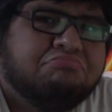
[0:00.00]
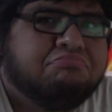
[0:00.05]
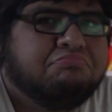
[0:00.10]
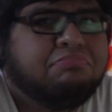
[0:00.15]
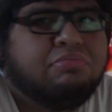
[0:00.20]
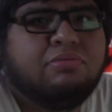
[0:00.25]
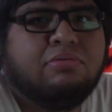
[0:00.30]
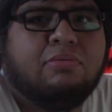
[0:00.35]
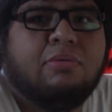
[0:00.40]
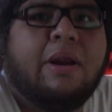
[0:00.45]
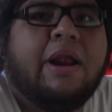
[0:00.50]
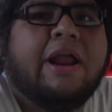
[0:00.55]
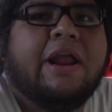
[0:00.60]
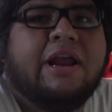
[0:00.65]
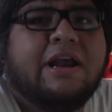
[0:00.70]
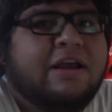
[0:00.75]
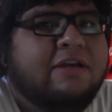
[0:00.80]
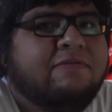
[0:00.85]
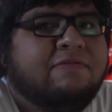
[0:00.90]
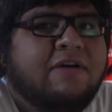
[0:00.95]

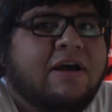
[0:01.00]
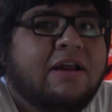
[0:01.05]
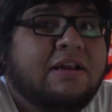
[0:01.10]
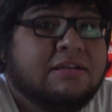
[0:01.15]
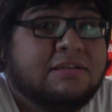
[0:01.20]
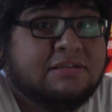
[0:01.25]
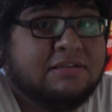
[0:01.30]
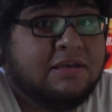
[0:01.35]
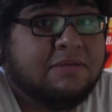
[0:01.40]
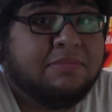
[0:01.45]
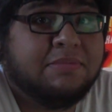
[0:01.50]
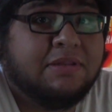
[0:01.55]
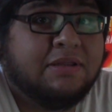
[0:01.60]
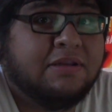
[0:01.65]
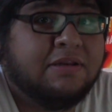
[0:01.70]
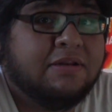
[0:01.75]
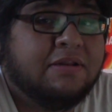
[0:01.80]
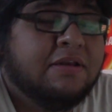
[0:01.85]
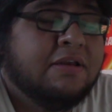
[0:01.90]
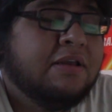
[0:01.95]
praying I find
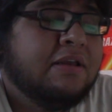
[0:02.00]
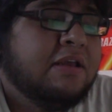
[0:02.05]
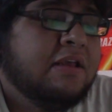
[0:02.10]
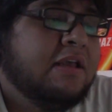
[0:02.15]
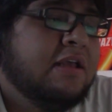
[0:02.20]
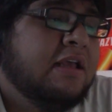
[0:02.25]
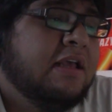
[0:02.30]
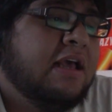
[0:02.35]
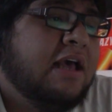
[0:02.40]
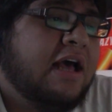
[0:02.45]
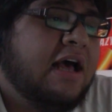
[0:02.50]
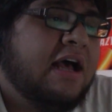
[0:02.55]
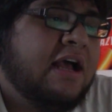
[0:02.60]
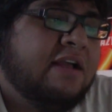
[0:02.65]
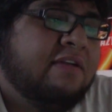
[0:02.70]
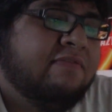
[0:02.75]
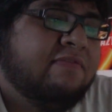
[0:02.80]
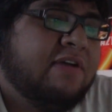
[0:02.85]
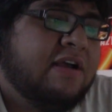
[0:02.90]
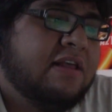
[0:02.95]
something,
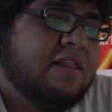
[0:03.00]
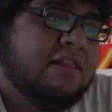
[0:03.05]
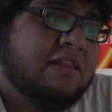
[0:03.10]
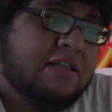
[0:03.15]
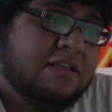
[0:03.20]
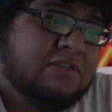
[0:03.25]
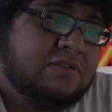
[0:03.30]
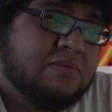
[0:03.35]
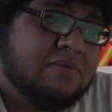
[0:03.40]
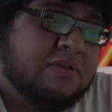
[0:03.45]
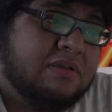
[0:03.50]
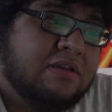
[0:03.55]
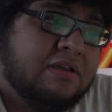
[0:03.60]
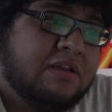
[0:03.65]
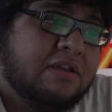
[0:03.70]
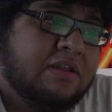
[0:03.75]
I find this one